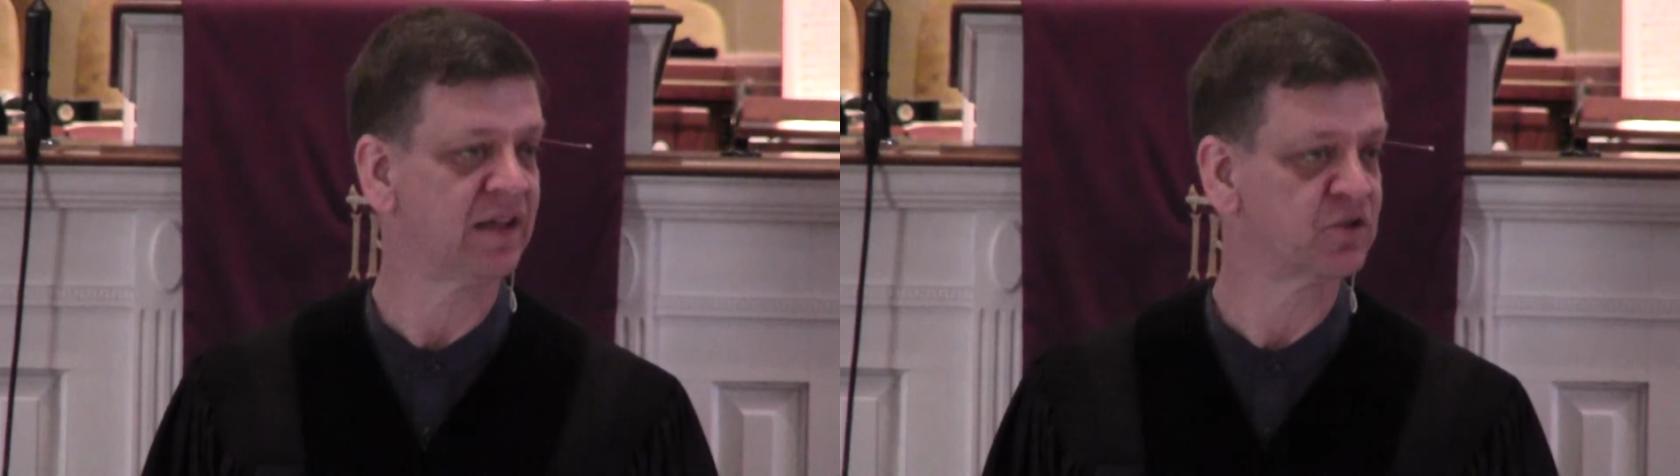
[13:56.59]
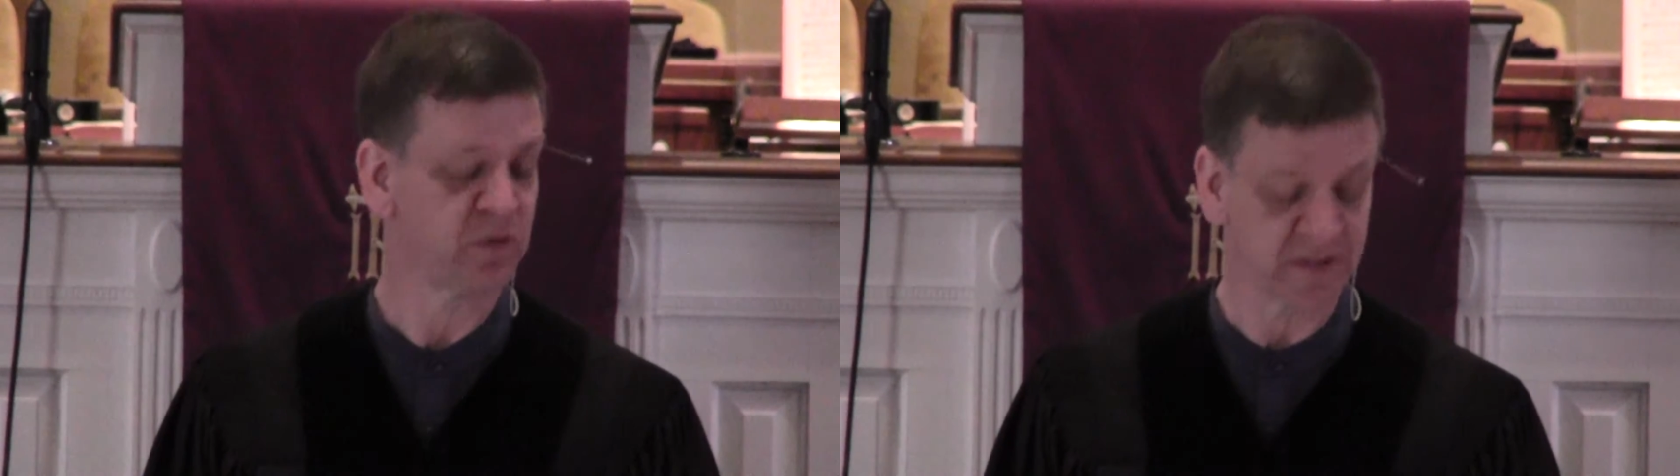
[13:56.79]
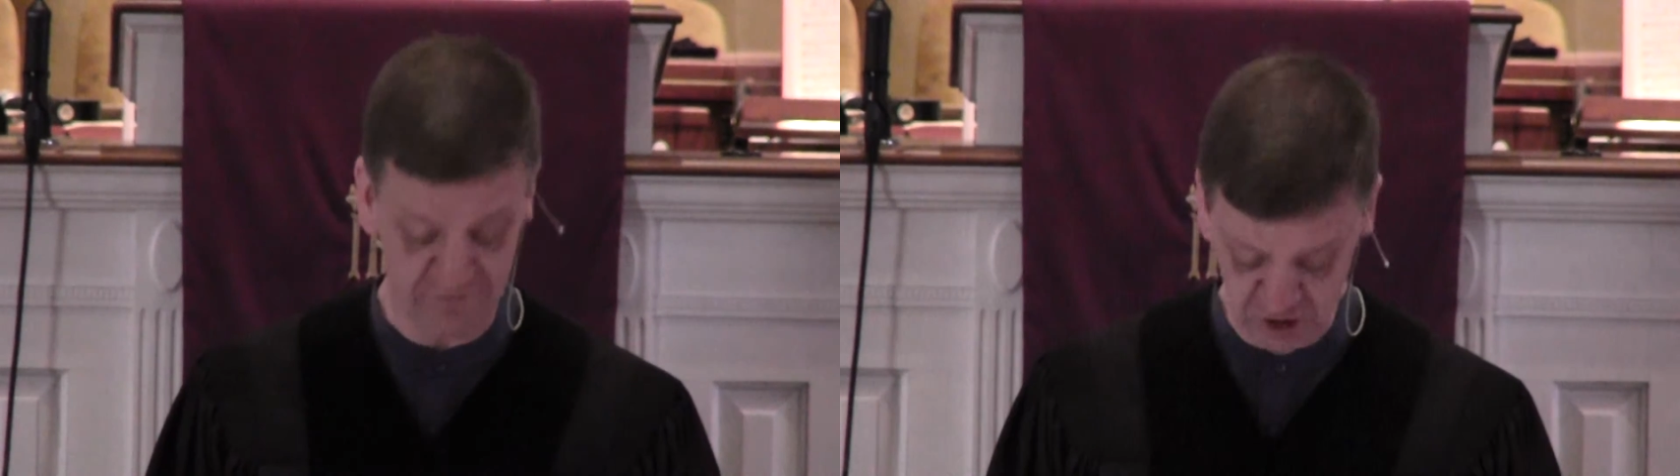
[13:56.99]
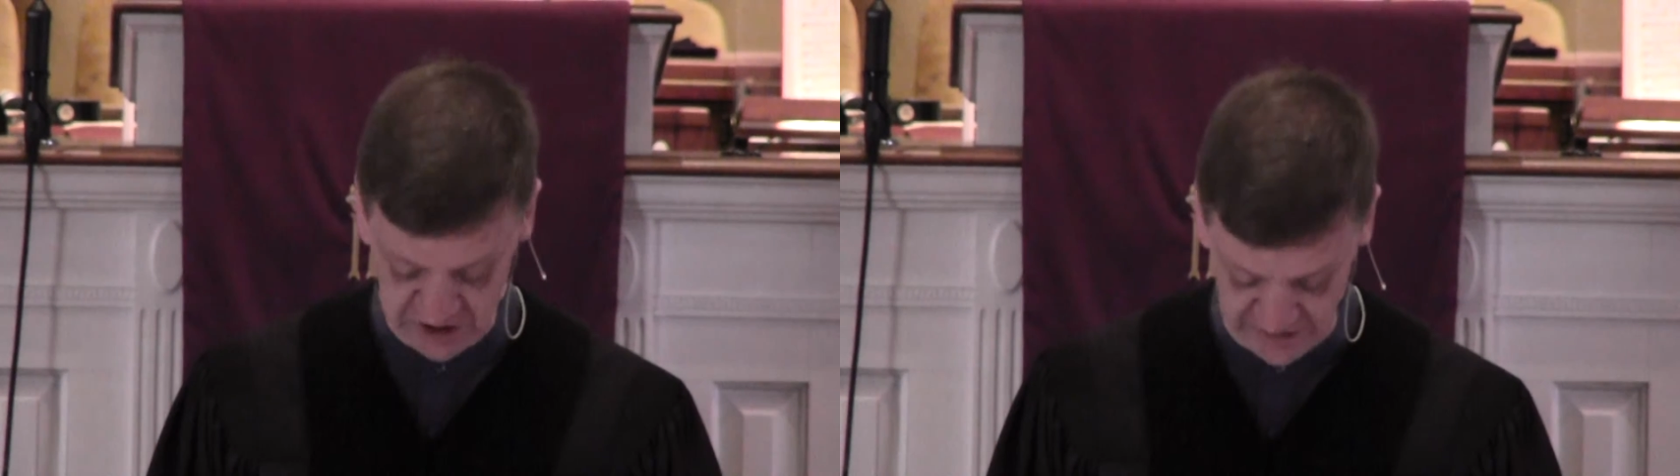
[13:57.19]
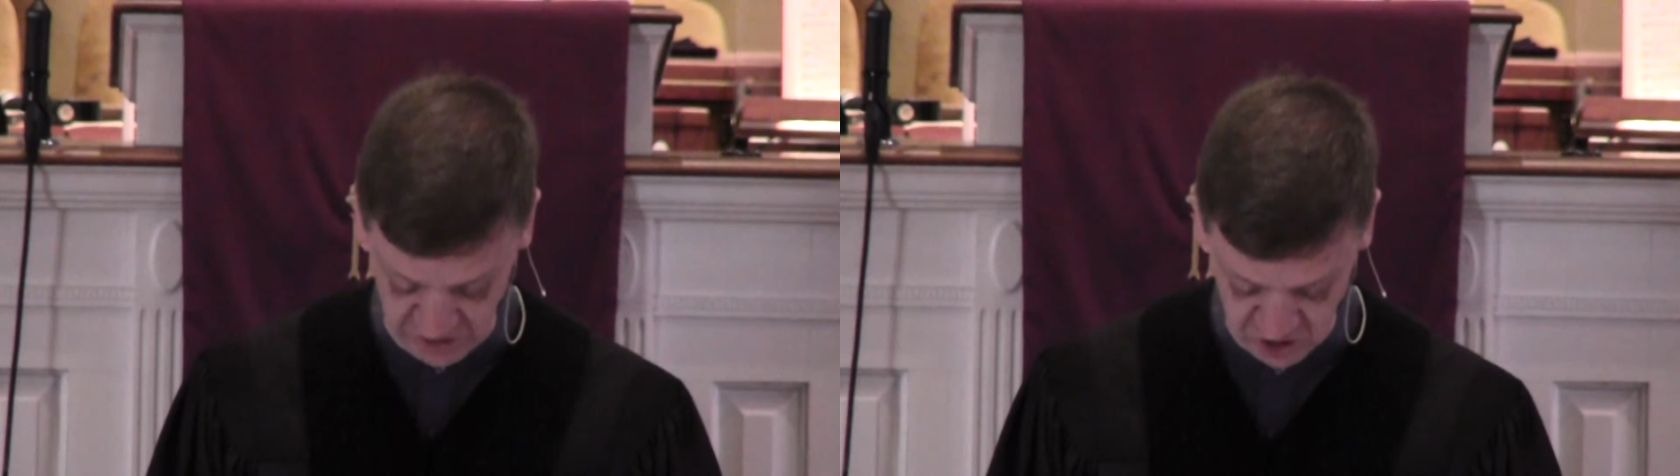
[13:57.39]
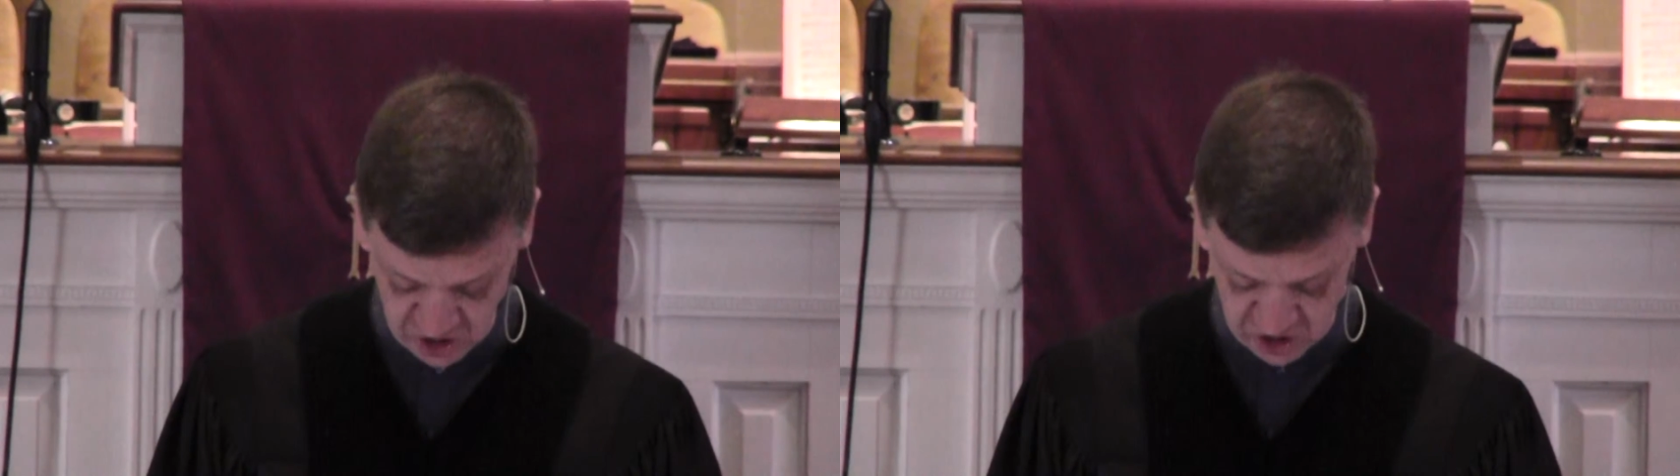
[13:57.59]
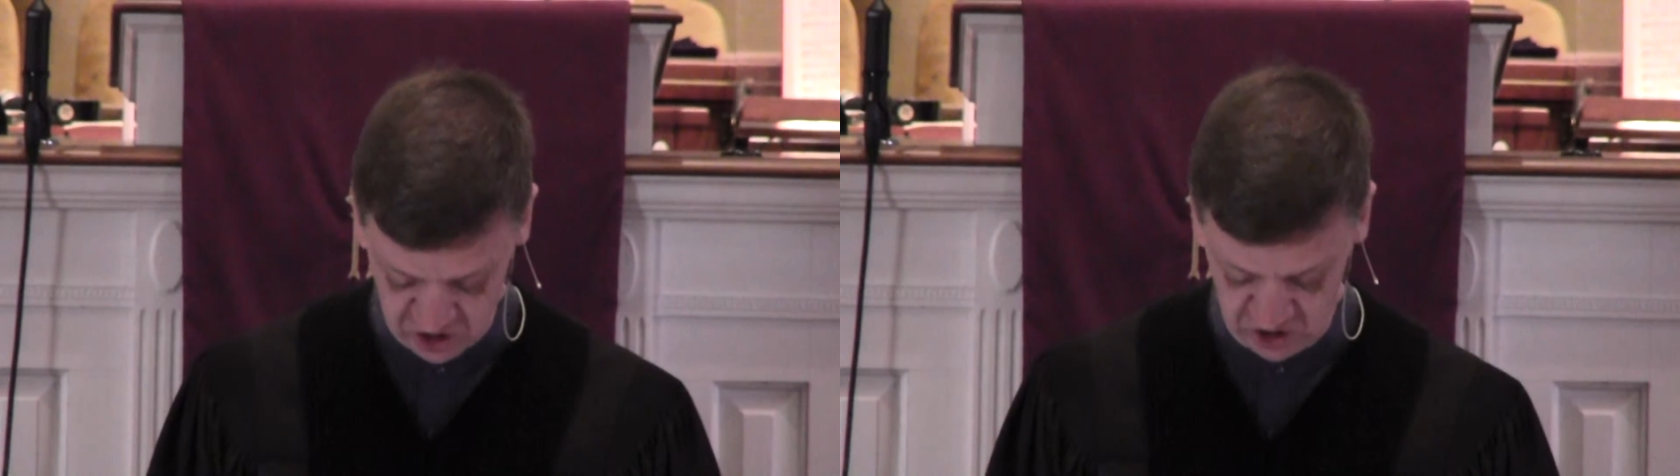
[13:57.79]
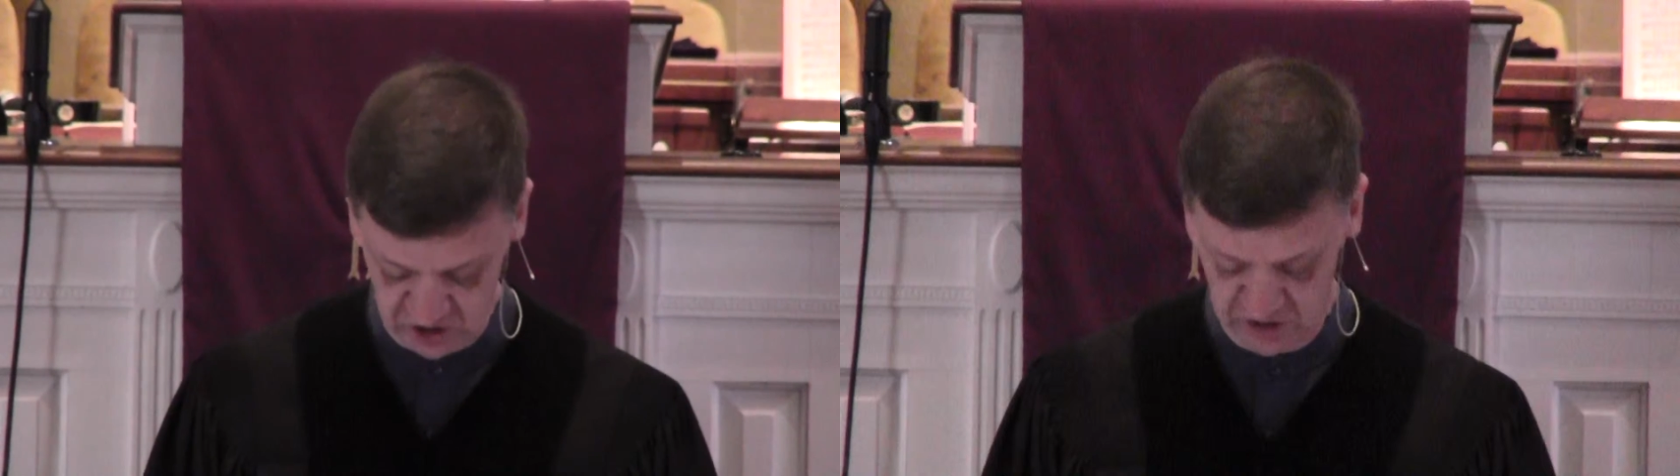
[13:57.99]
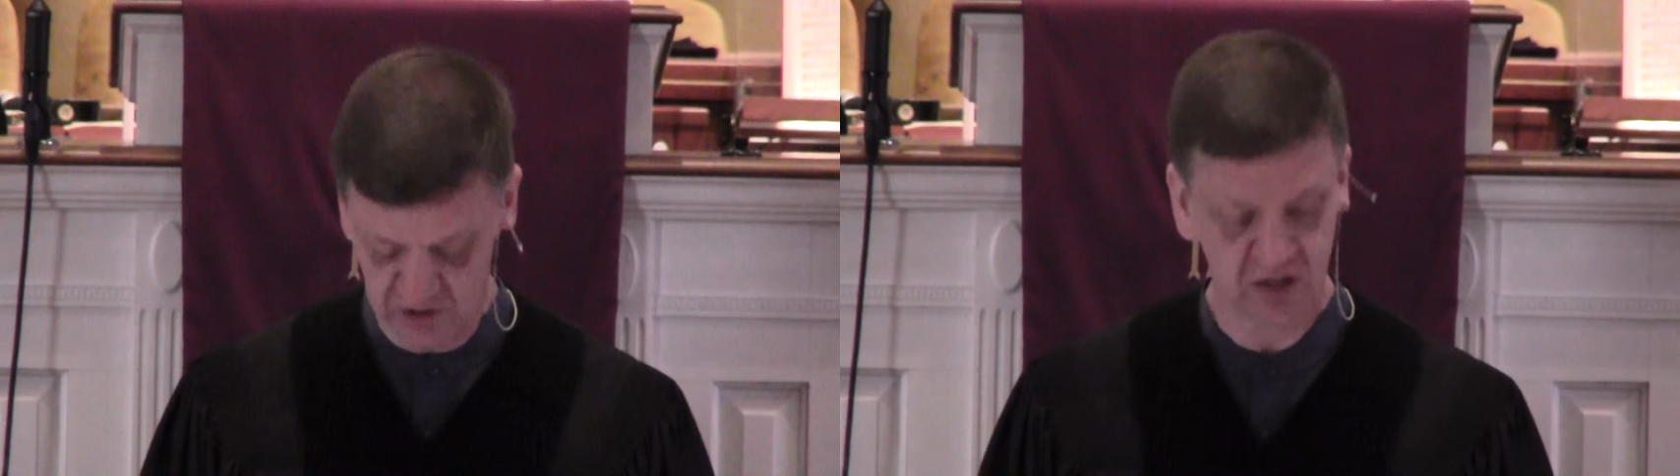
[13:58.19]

Things will never change.